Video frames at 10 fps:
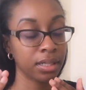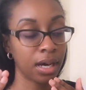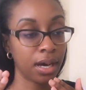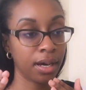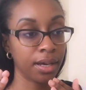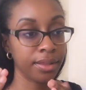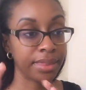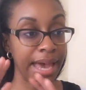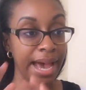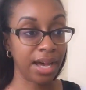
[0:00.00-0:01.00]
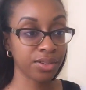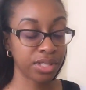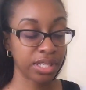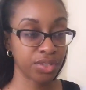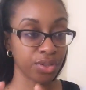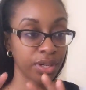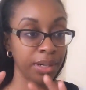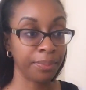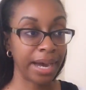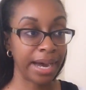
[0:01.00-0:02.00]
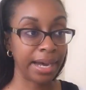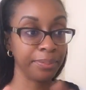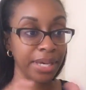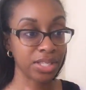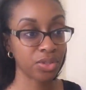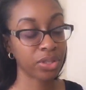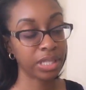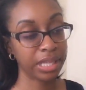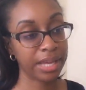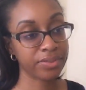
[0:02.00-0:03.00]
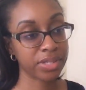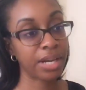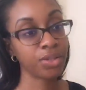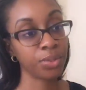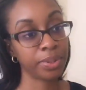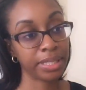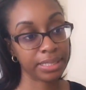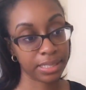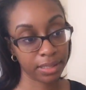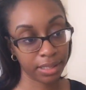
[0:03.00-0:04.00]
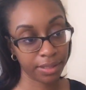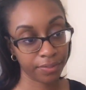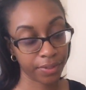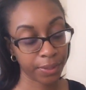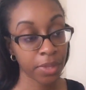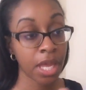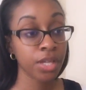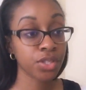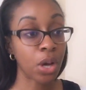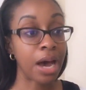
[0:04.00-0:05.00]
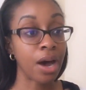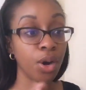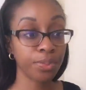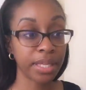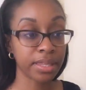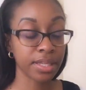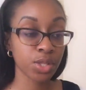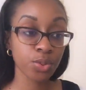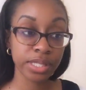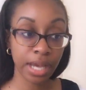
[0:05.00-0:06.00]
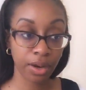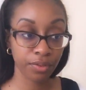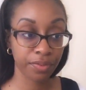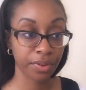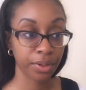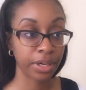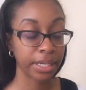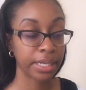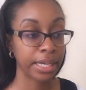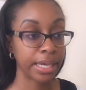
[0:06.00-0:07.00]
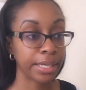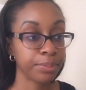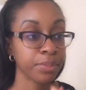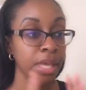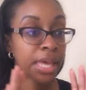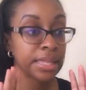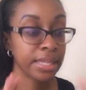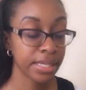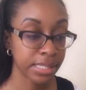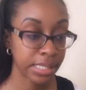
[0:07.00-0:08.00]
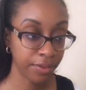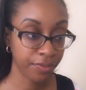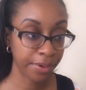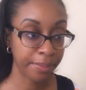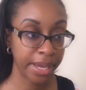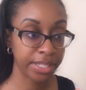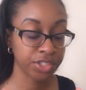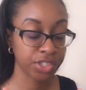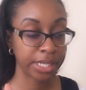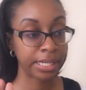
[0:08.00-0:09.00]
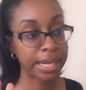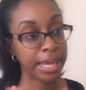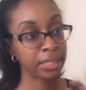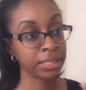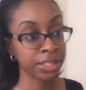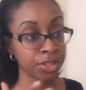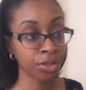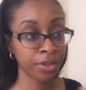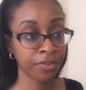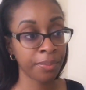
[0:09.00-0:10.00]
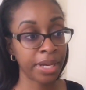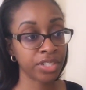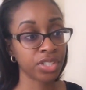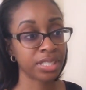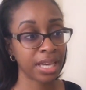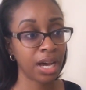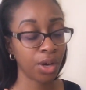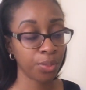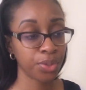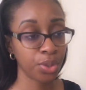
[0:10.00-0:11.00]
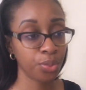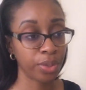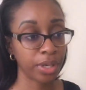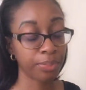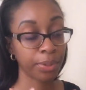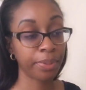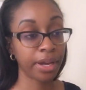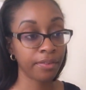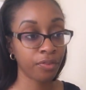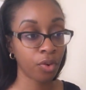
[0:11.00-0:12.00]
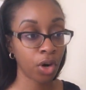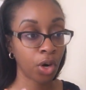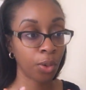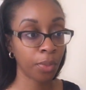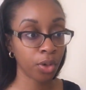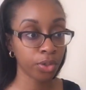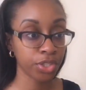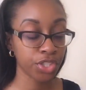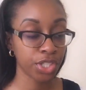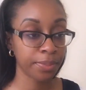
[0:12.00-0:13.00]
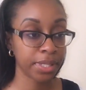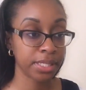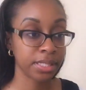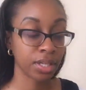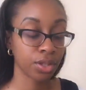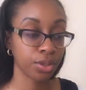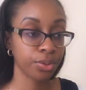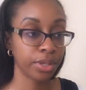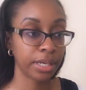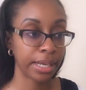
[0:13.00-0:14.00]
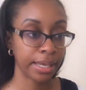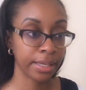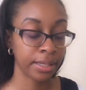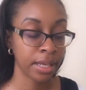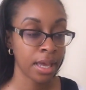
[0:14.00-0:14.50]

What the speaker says: the house that you're going to buy based on the lifestyle you plan to live. So I hope that this was helpful. Again, this information and additional information to help you with preparing for home ownership is included in